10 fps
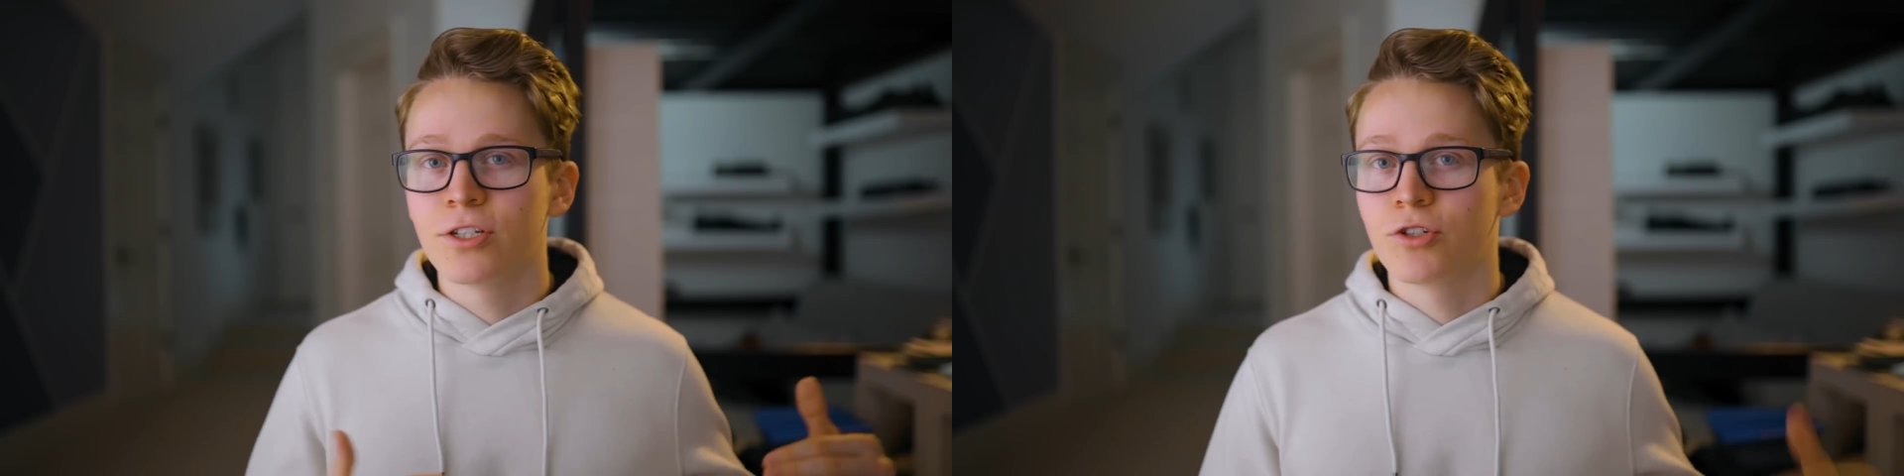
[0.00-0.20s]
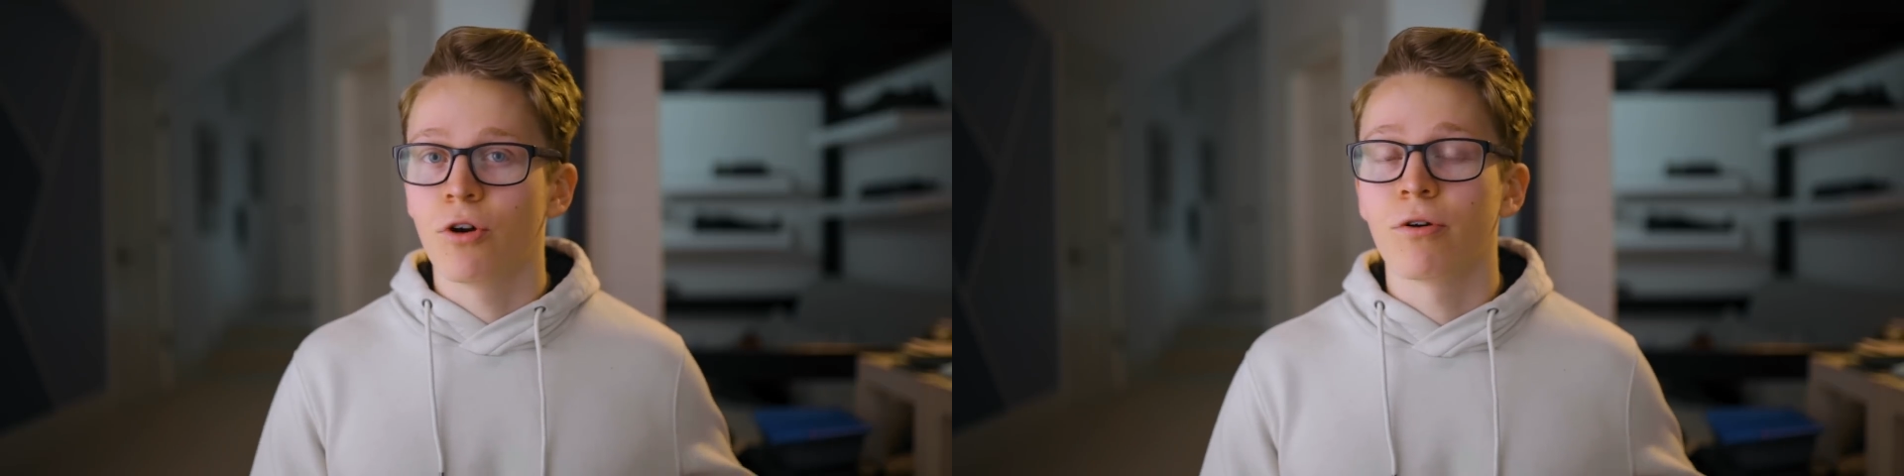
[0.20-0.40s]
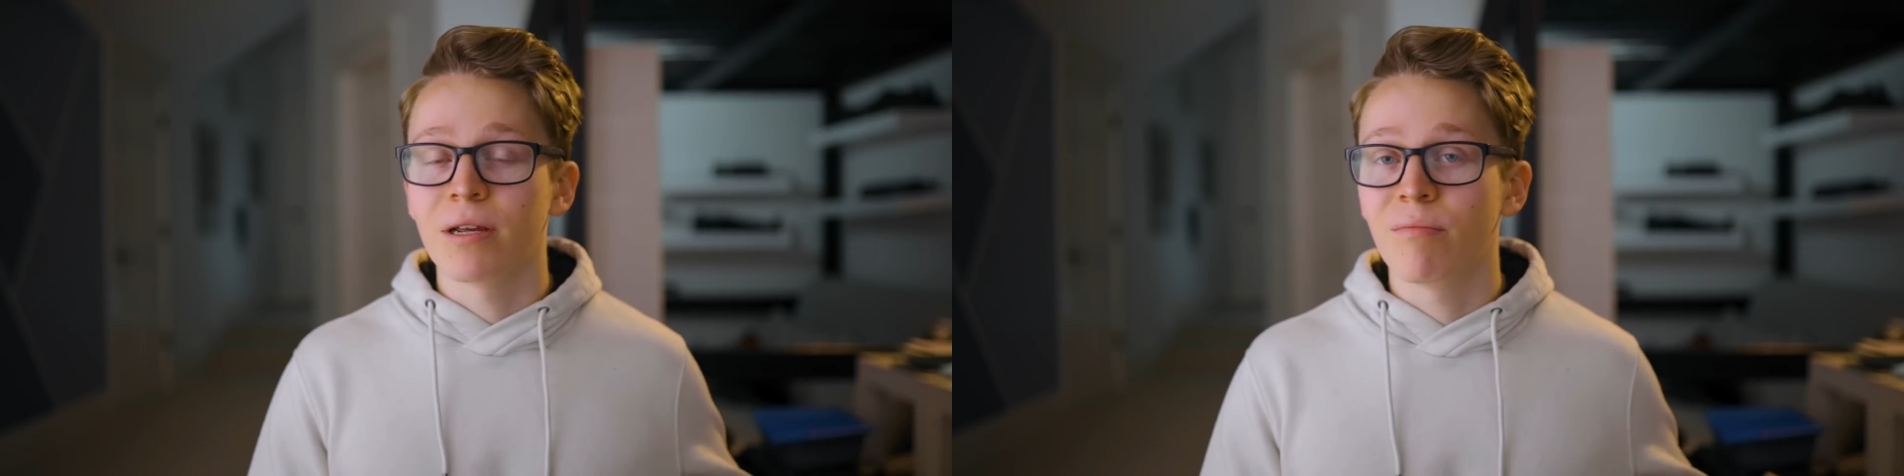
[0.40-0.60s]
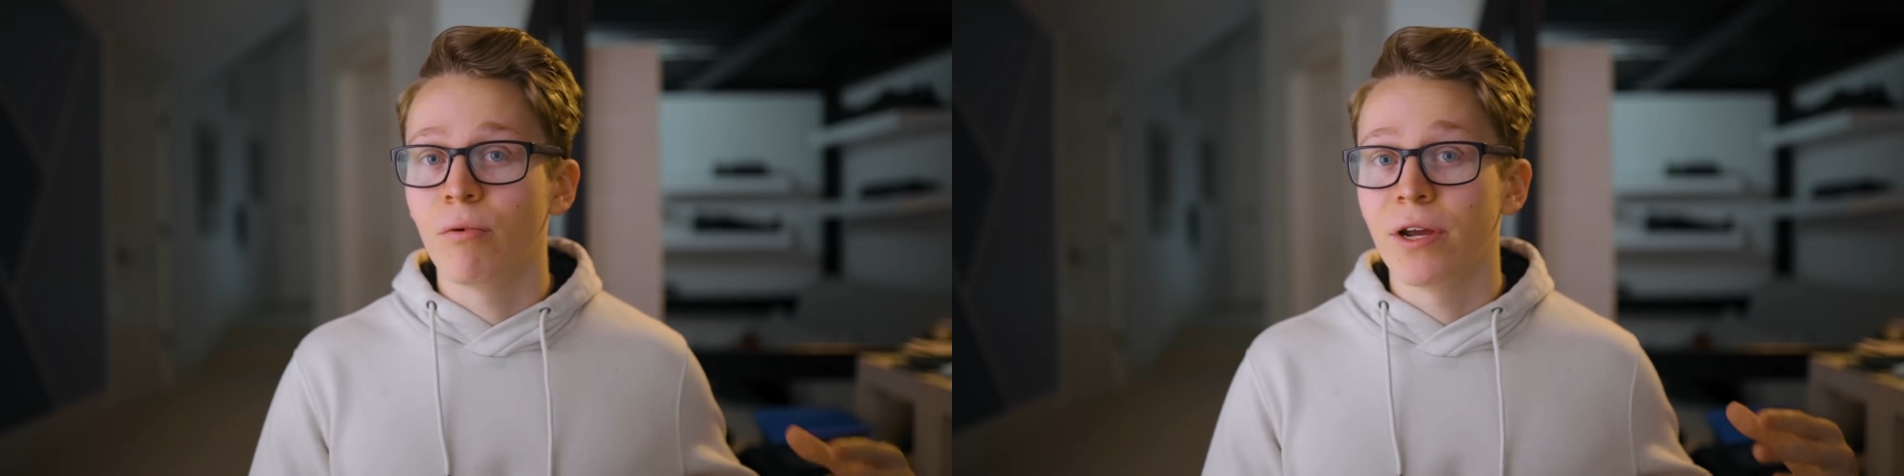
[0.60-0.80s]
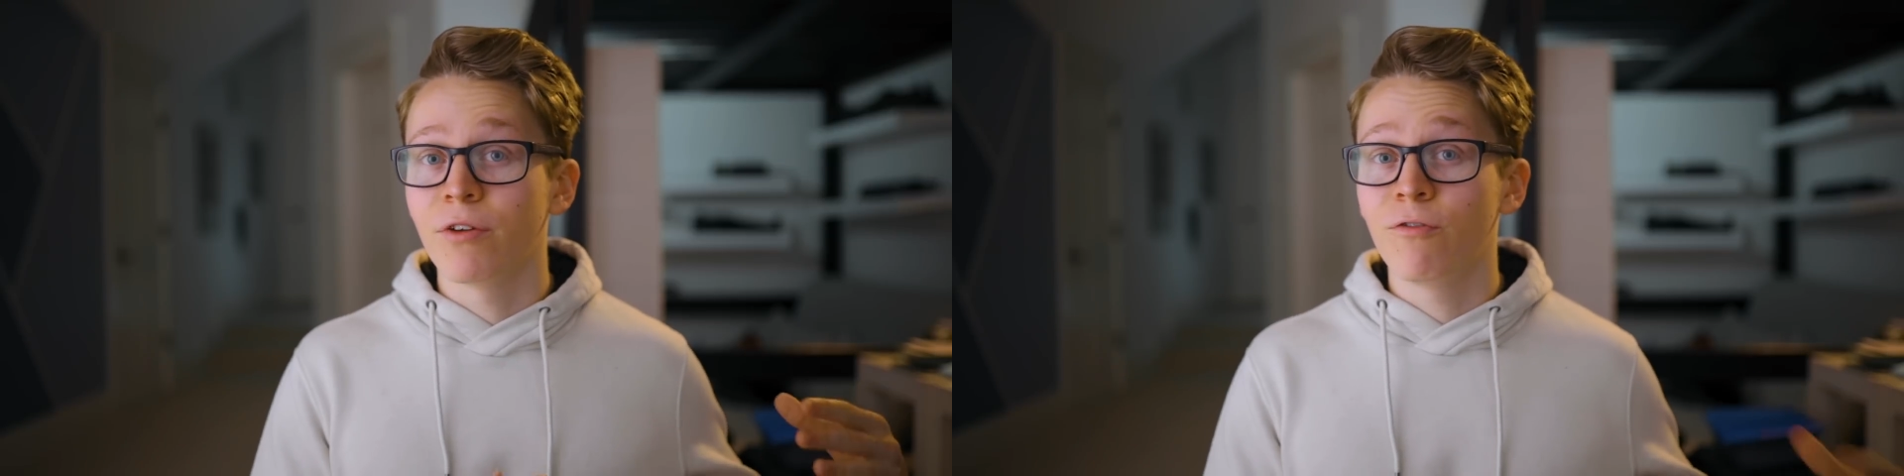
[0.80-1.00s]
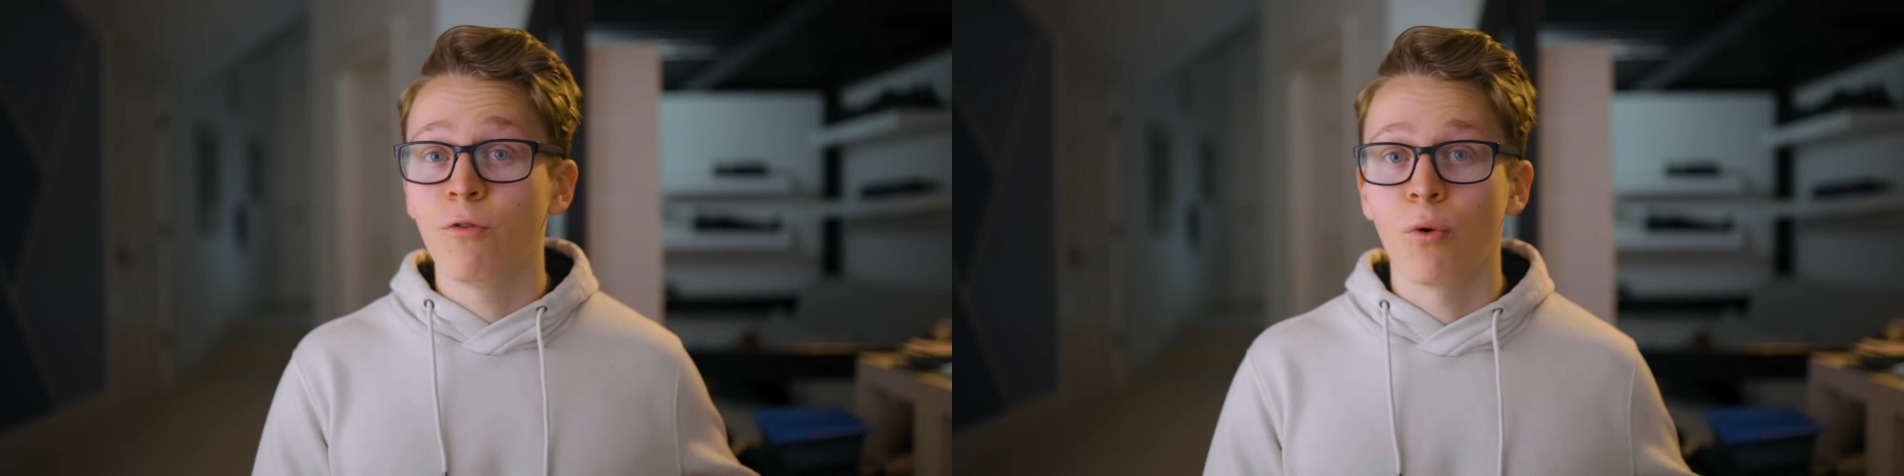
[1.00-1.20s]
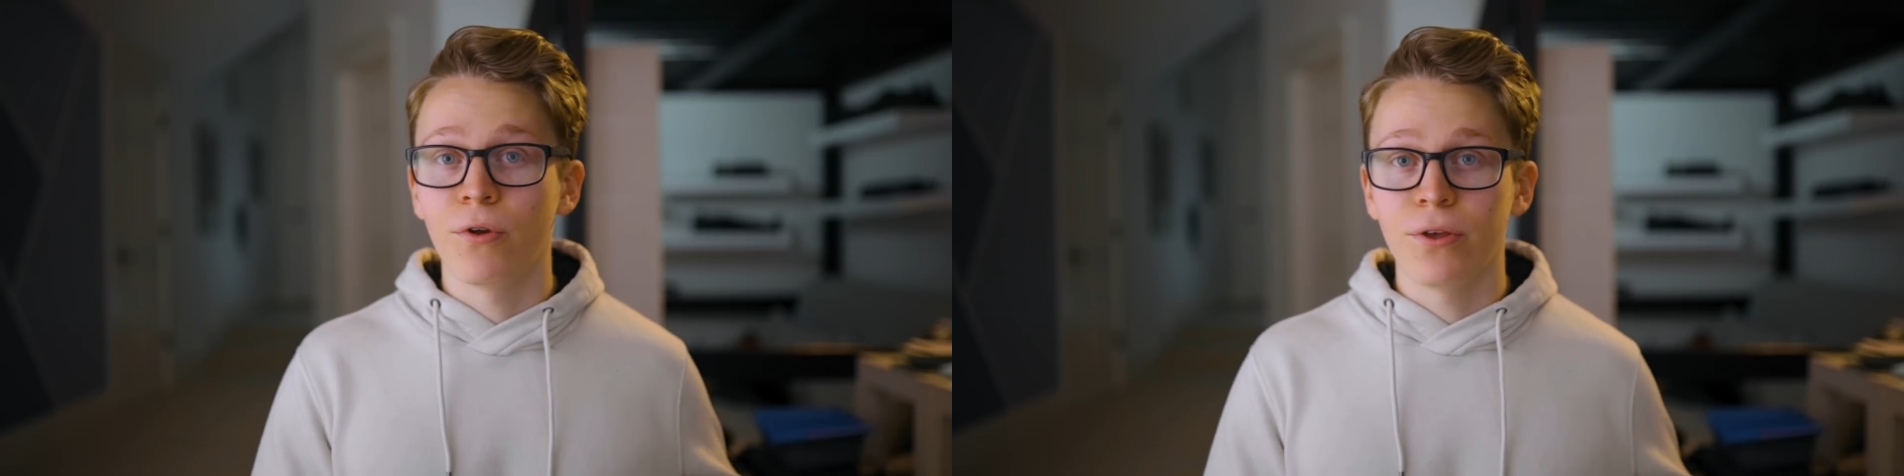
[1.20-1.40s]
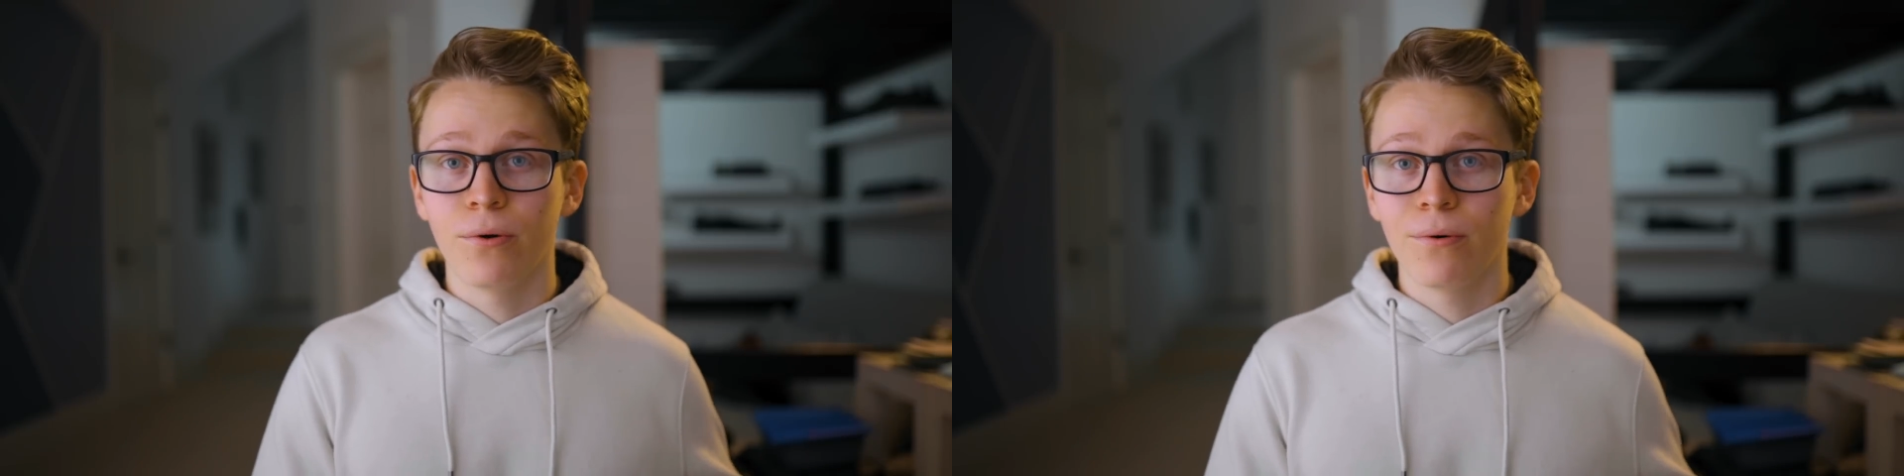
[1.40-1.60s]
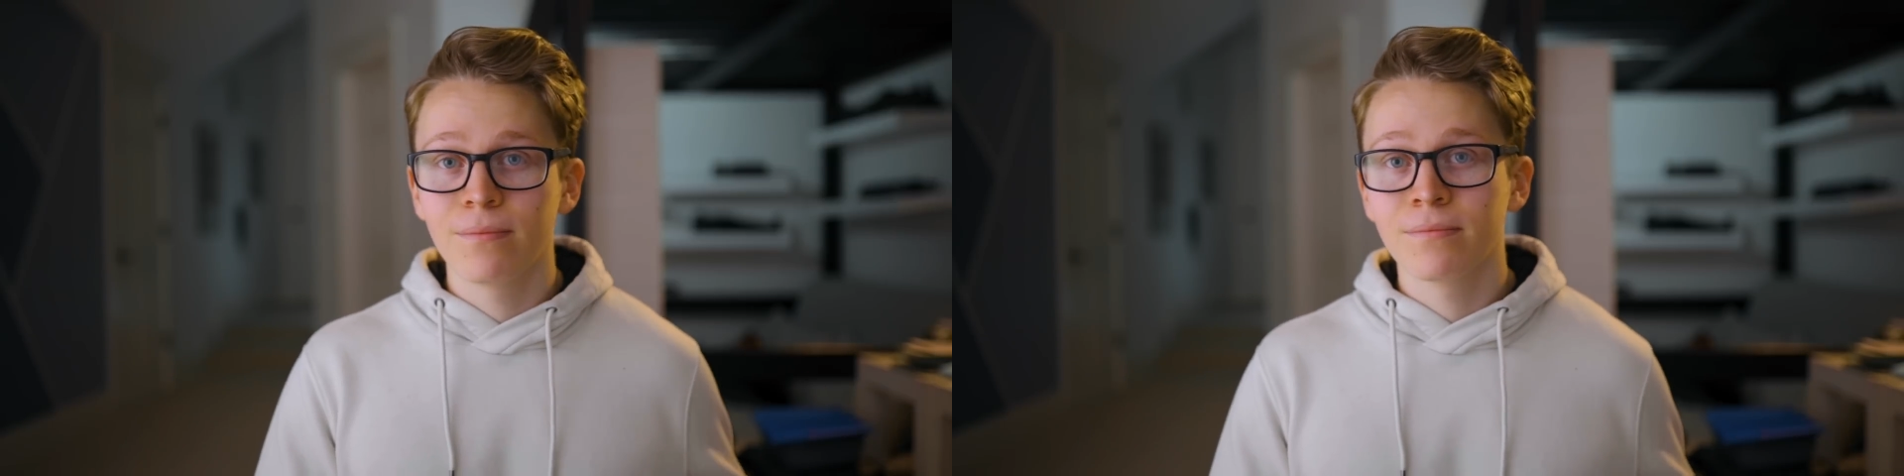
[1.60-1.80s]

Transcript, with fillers: starting point for you. There's